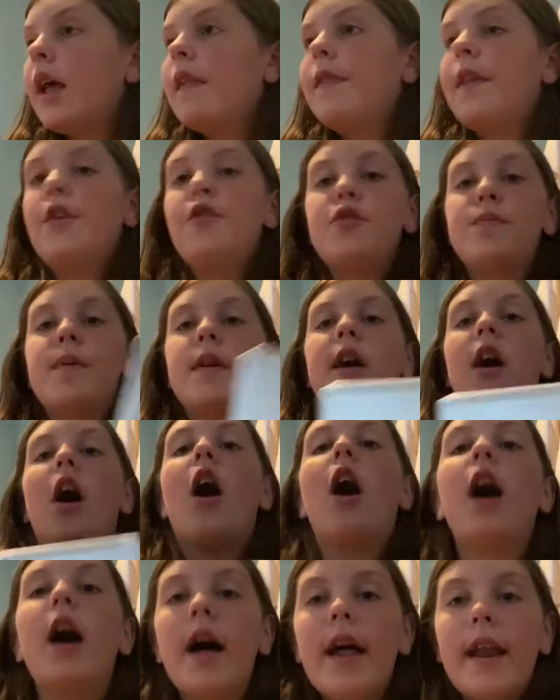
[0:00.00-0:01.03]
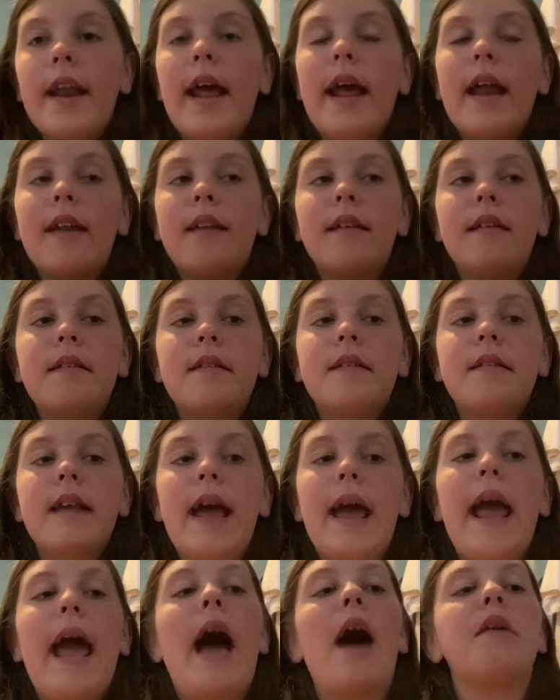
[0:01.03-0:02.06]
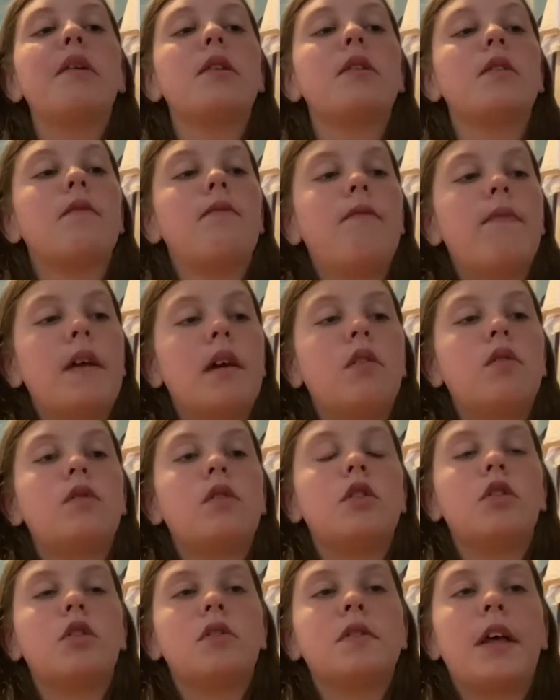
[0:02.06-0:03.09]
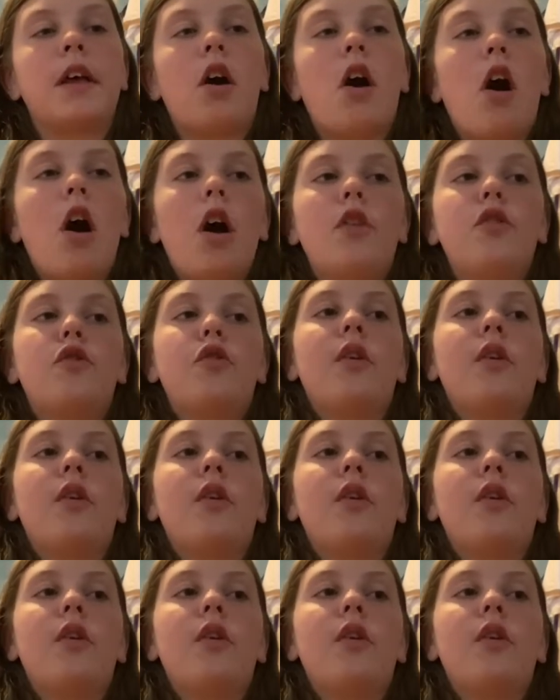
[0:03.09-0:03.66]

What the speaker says: Then she'll put it on and say how it feels and looks like on.